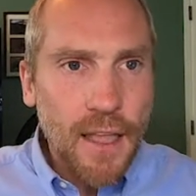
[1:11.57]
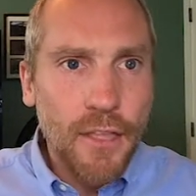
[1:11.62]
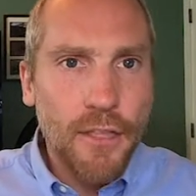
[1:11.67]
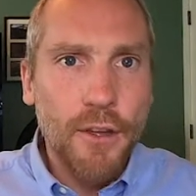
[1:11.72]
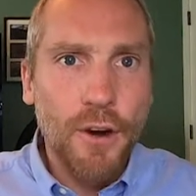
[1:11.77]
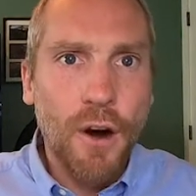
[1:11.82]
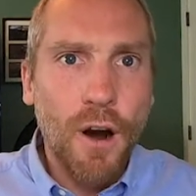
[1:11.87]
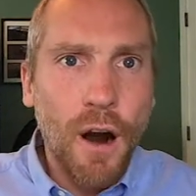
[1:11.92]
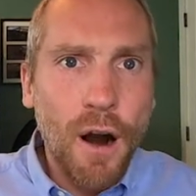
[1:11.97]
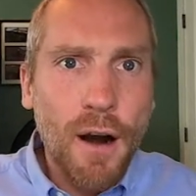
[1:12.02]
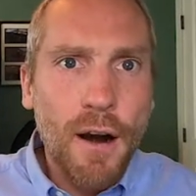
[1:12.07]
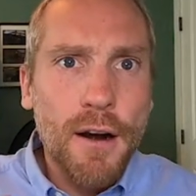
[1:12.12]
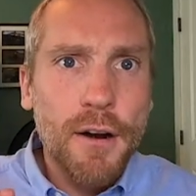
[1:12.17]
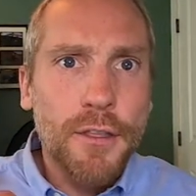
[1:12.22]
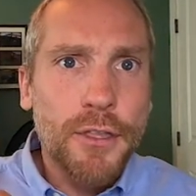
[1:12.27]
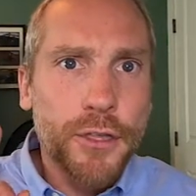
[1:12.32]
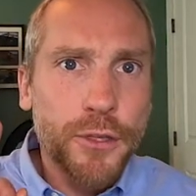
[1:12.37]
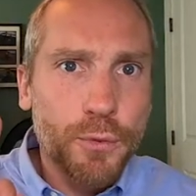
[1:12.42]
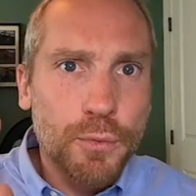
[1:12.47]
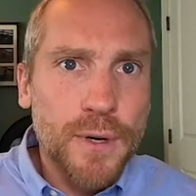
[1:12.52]
There
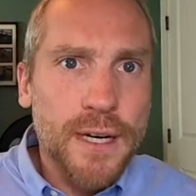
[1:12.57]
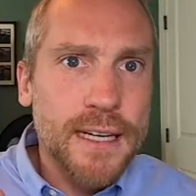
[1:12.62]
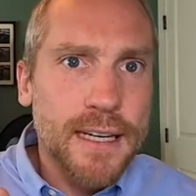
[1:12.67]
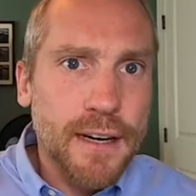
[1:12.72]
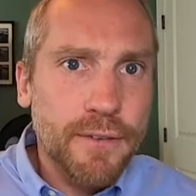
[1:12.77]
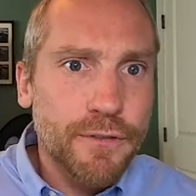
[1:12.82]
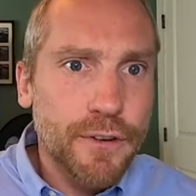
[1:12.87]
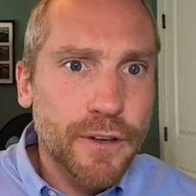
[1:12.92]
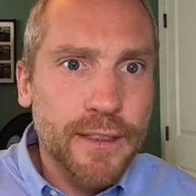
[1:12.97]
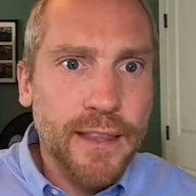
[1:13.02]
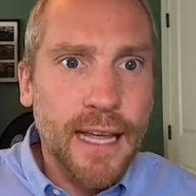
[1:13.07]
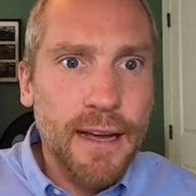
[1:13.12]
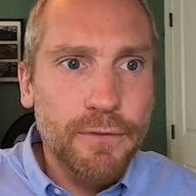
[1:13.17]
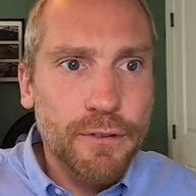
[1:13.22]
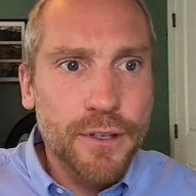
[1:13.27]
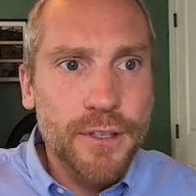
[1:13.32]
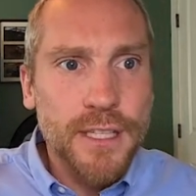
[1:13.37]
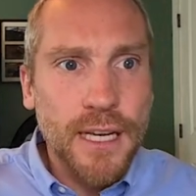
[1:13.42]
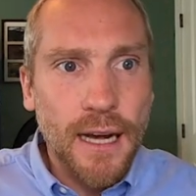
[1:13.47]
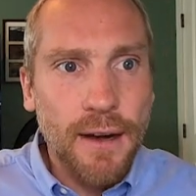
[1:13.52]
are 3 different
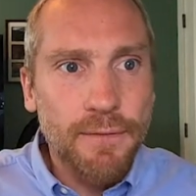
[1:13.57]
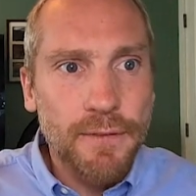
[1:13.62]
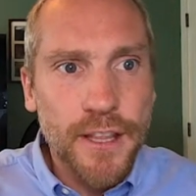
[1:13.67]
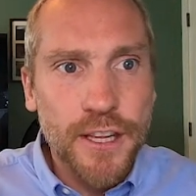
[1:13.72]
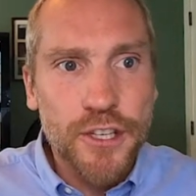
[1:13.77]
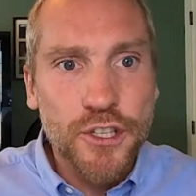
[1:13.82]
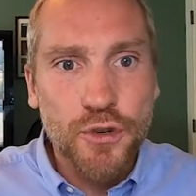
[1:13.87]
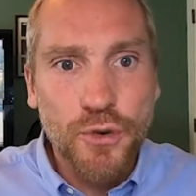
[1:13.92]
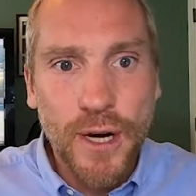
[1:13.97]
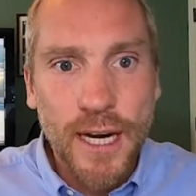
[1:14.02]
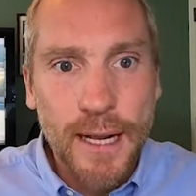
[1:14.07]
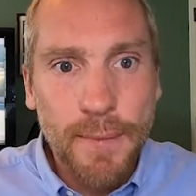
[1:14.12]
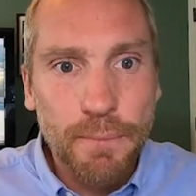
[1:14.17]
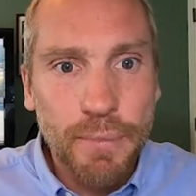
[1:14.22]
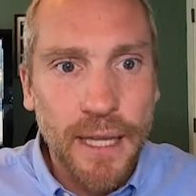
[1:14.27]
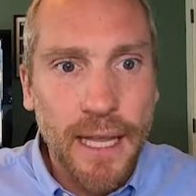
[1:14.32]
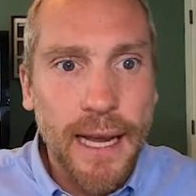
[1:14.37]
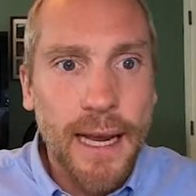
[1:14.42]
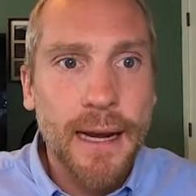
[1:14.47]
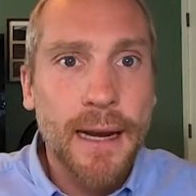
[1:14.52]
levels of this training
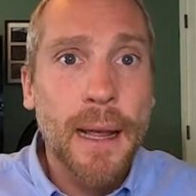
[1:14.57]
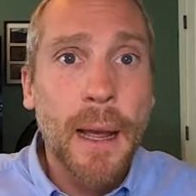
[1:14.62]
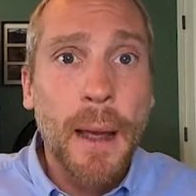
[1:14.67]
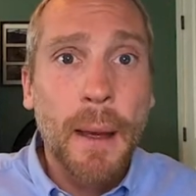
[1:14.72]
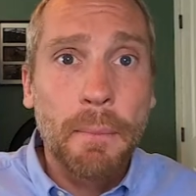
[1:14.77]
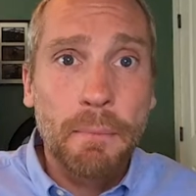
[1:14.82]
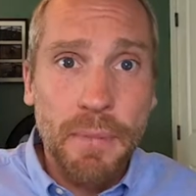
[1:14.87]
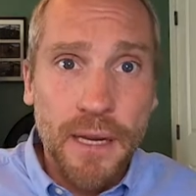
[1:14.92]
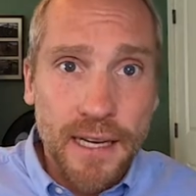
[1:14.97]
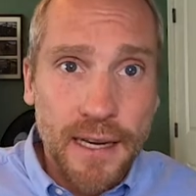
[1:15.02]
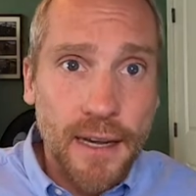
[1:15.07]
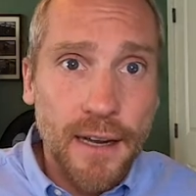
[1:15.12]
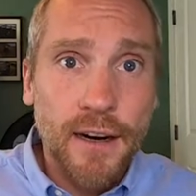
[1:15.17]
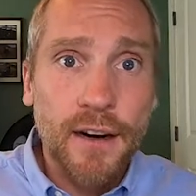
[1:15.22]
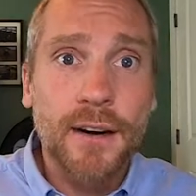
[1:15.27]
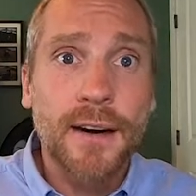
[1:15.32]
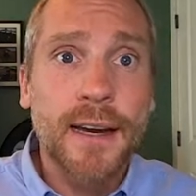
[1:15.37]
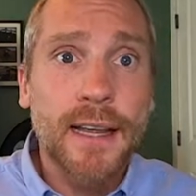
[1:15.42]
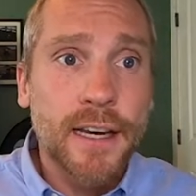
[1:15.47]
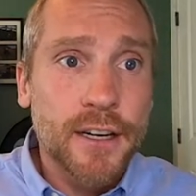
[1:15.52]
plan:
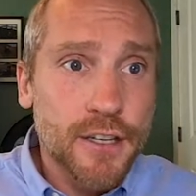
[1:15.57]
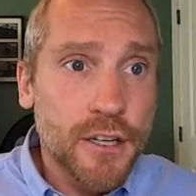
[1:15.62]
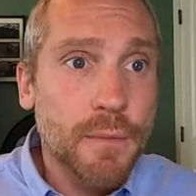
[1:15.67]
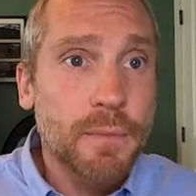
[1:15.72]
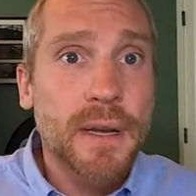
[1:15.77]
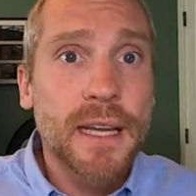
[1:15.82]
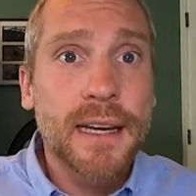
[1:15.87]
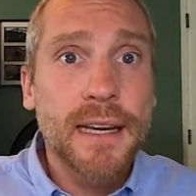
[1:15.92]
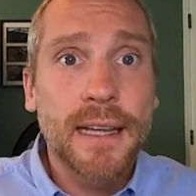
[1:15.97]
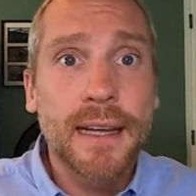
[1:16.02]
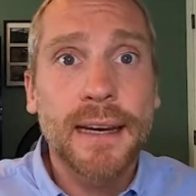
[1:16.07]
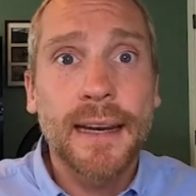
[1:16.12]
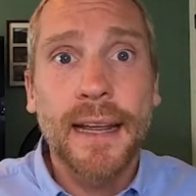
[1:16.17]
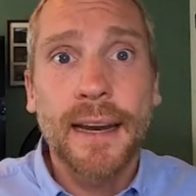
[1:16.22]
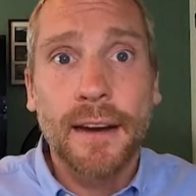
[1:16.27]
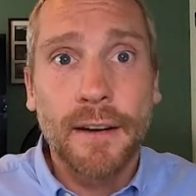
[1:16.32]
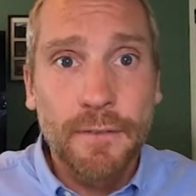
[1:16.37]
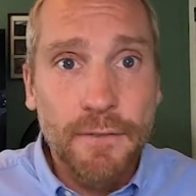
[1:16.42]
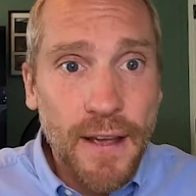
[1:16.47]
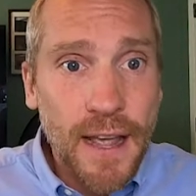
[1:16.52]
beginner, intermediate,
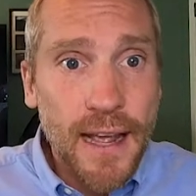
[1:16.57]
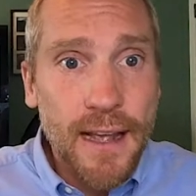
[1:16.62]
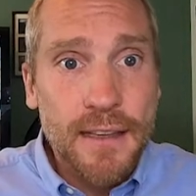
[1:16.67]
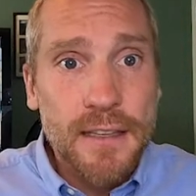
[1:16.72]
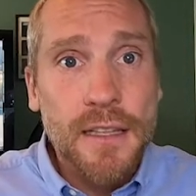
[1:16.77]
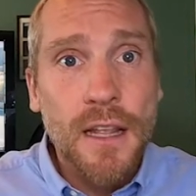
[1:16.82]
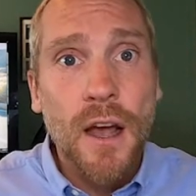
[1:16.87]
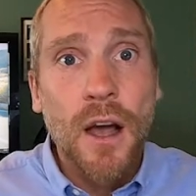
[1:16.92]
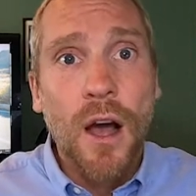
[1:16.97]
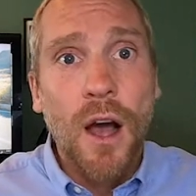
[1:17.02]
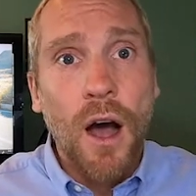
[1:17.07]
and advanced.